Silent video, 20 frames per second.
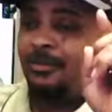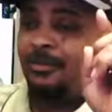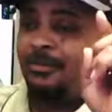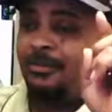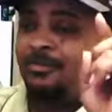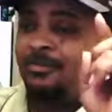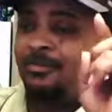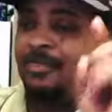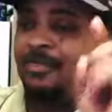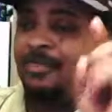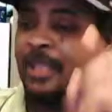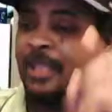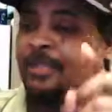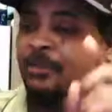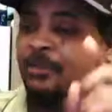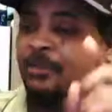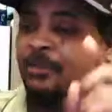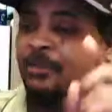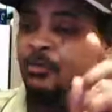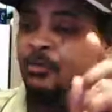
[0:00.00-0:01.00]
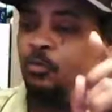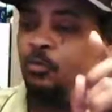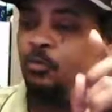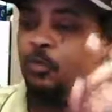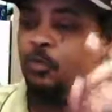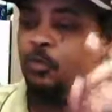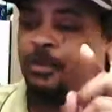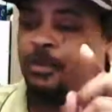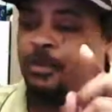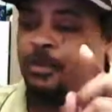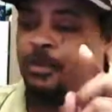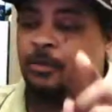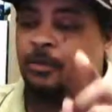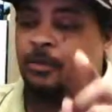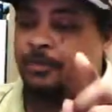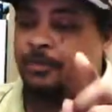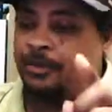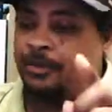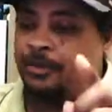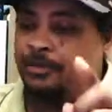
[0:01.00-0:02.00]
Stay with the
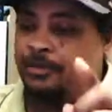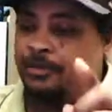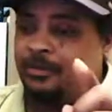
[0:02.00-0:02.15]
company.